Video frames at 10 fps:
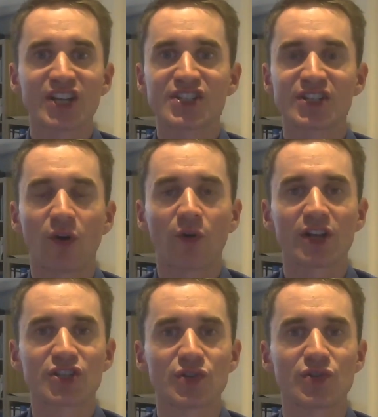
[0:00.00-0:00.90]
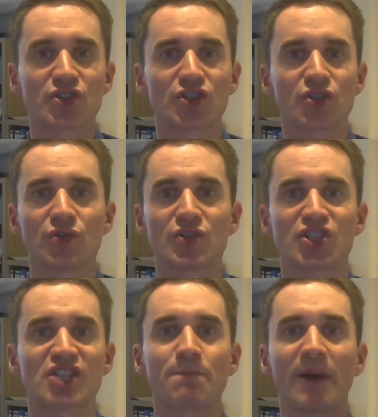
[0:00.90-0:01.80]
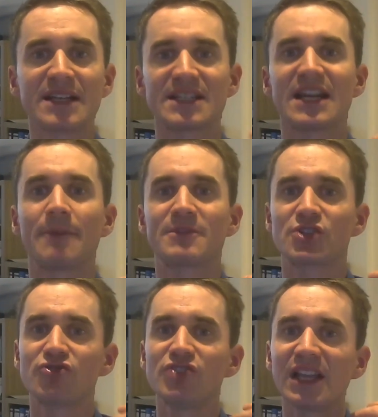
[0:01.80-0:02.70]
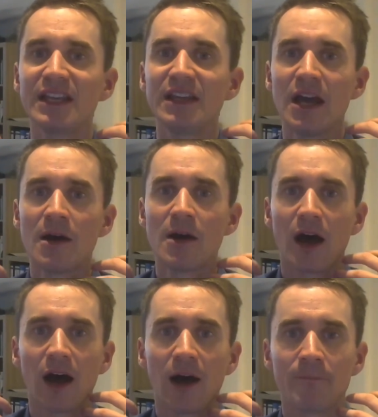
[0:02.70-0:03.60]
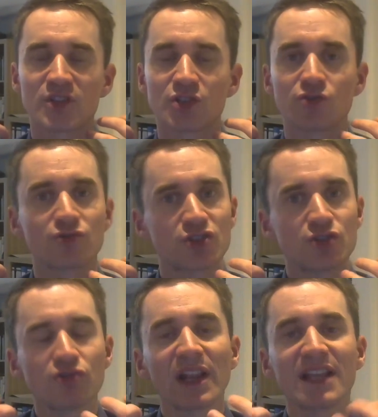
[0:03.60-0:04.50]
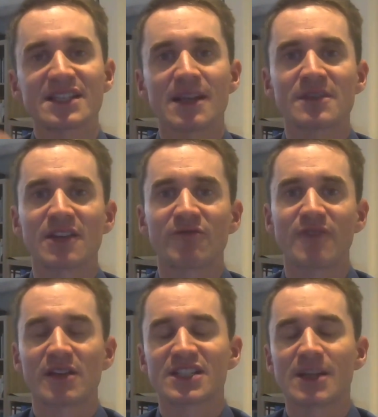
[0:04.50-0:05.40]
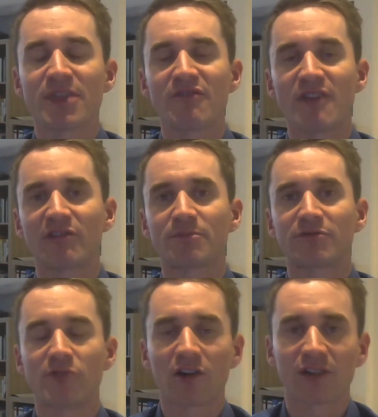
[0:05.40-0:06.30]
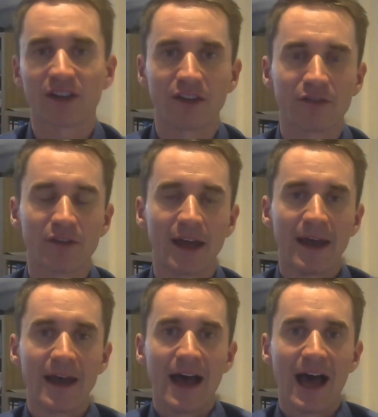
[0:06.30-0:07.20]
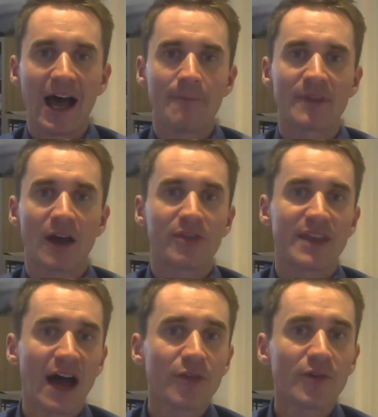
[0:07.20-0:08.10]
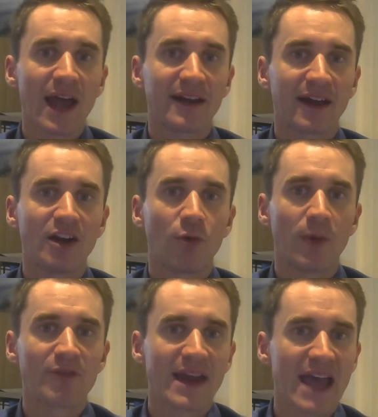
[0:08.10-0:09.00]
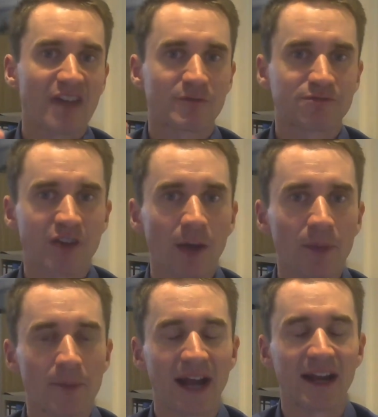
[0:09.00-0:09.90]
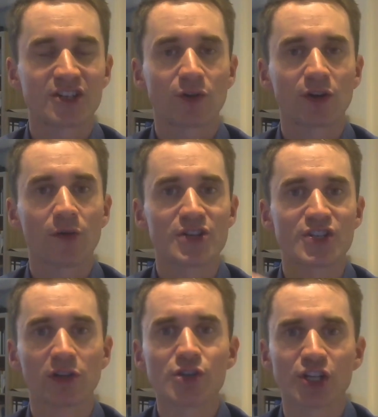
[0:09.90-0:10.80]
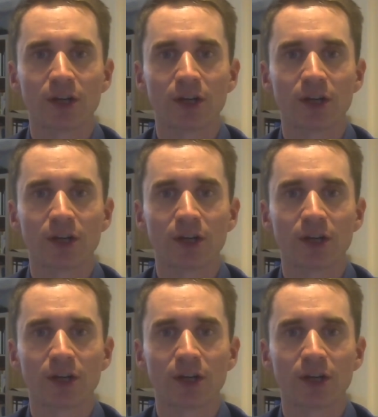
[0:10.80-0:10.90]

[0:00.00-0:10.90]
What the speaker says: order to spice it up, to really to do really something very provocative. On the other hand, I know if I have a problem and I don't know the solution,